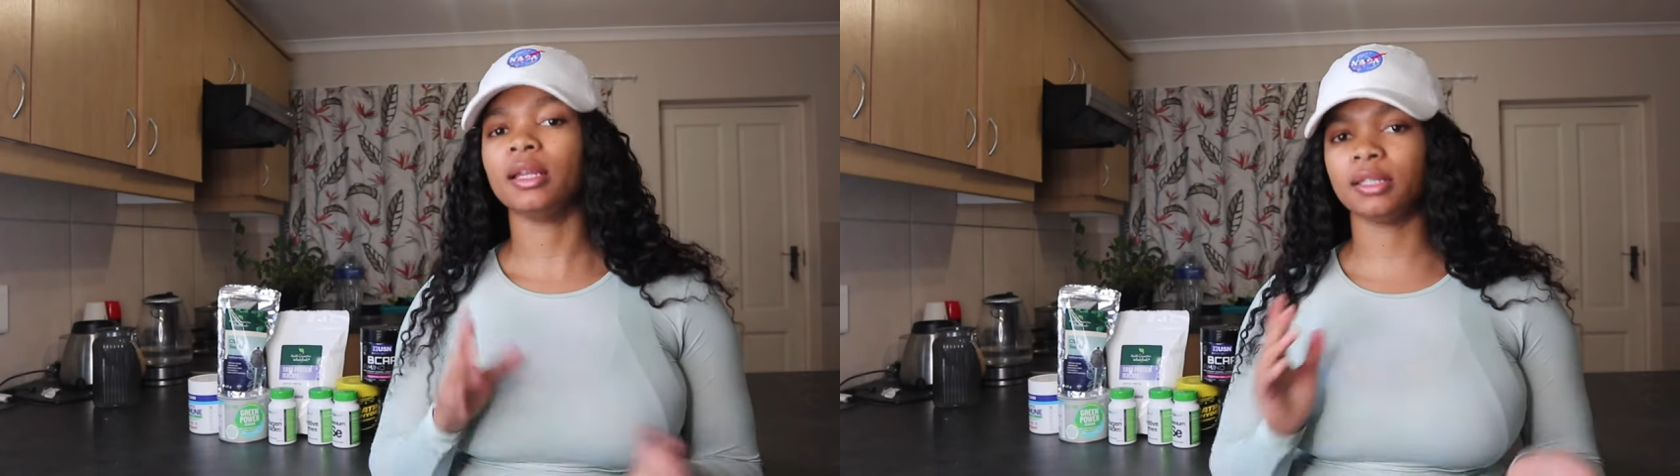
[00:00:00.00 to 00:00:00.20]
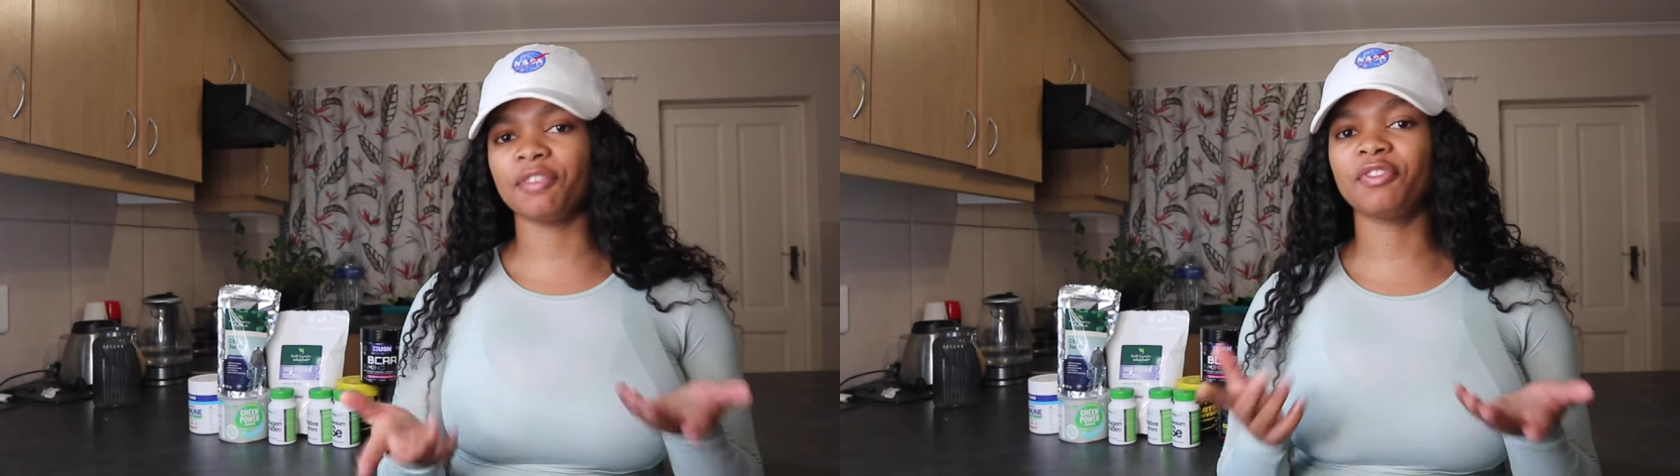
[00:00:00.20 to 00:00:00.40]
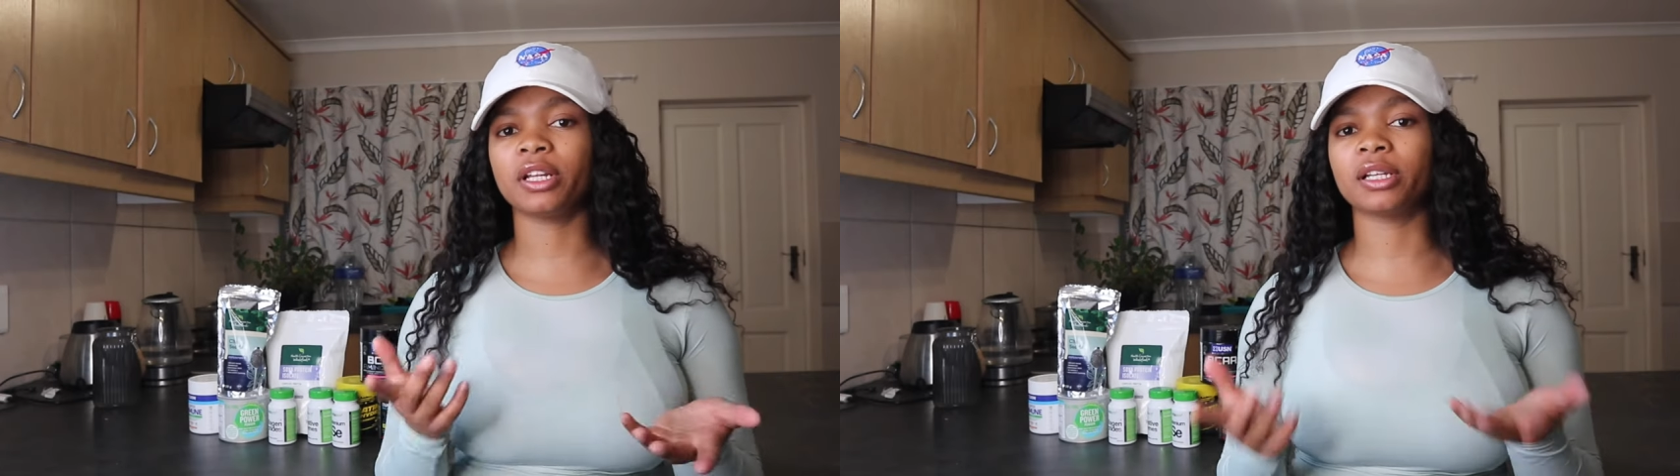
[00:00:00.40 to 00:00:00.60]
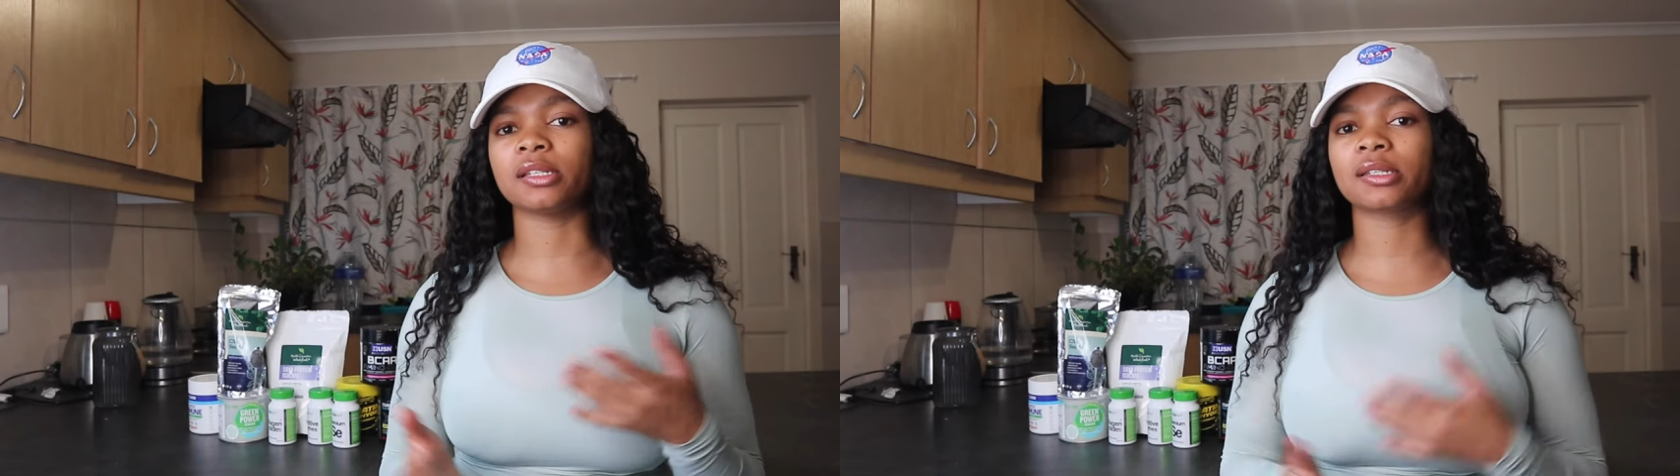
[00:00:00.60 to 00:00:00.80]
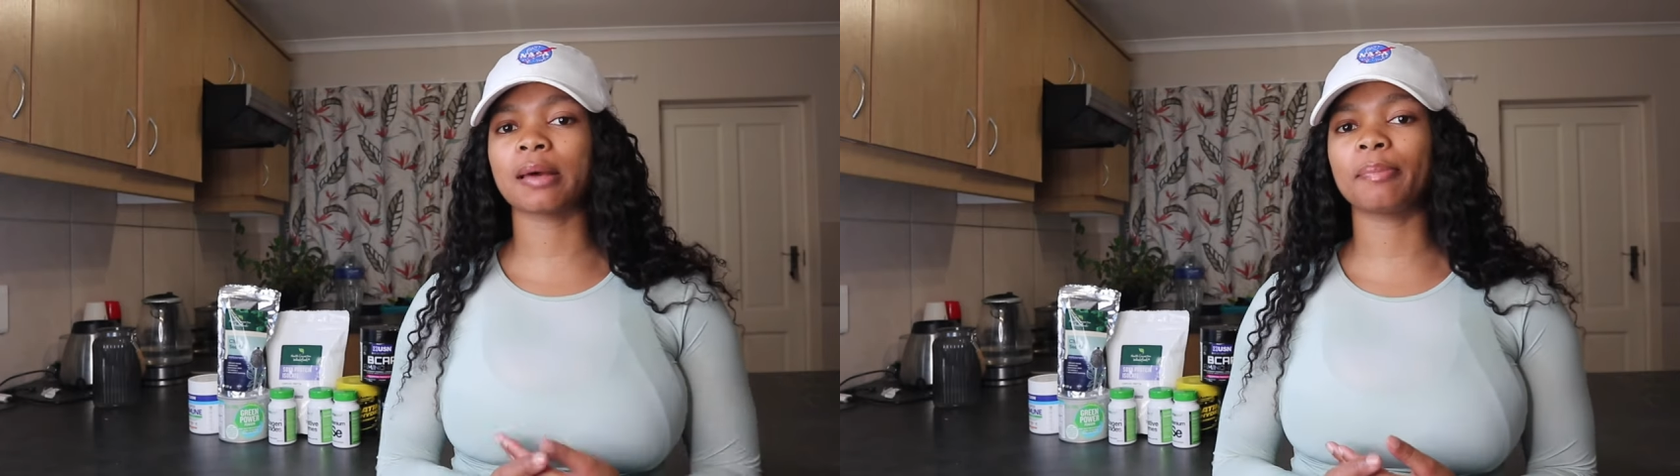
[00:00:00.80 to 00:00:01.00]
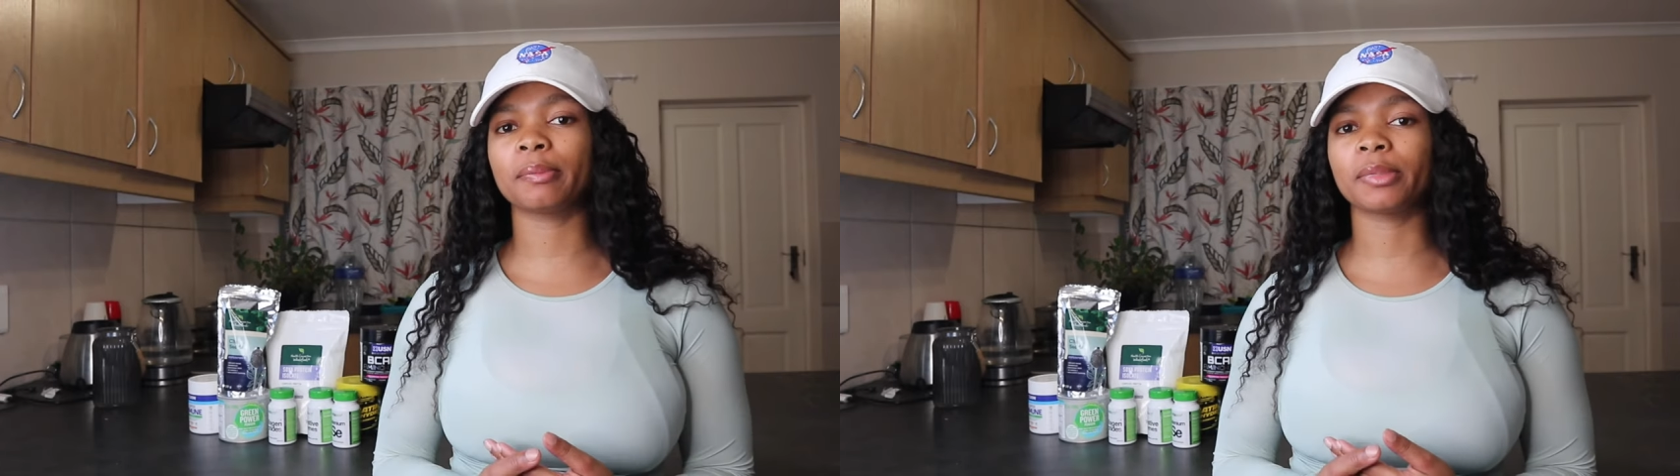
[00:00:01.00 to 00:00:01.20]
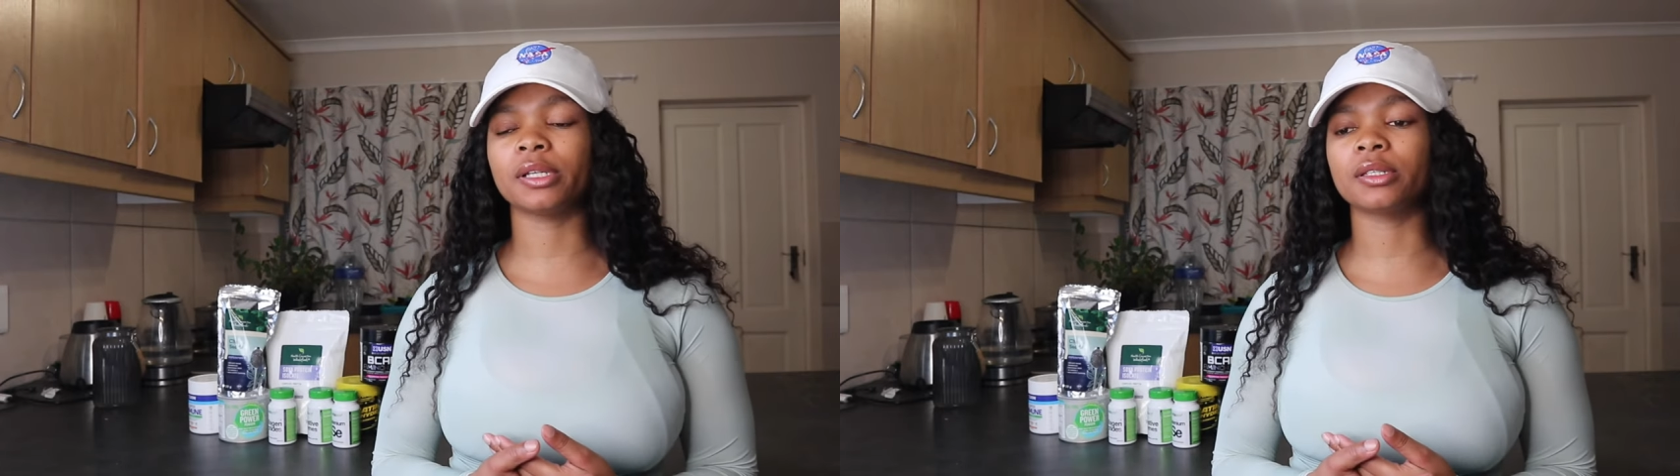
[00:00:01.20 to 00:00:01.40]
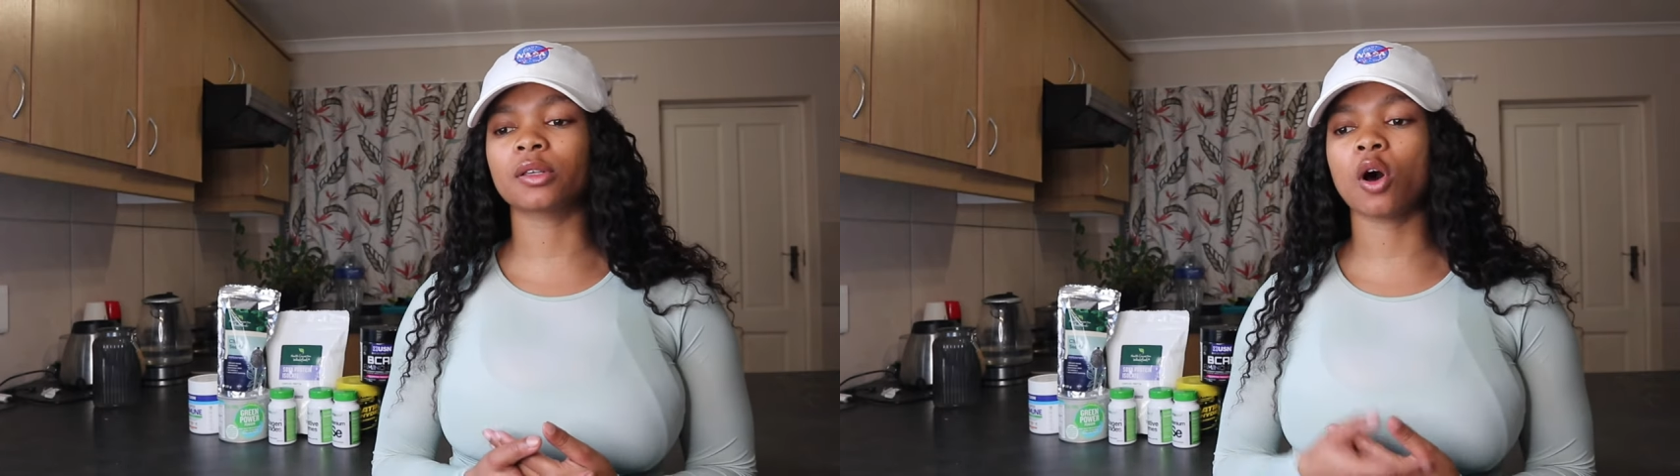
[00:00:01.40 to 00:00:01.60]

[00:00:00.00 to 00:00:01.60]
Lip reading: definitely supplements